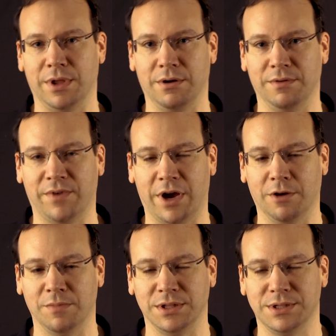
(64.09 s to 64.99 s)
their
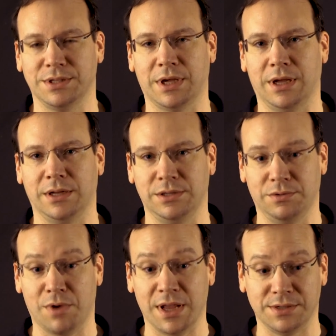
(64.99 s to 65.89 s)
environments
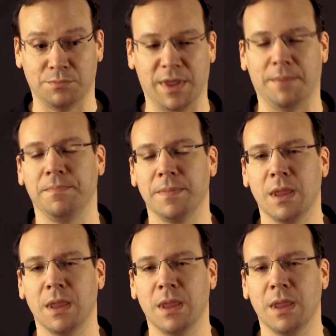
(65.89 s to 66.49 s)
to ransom them.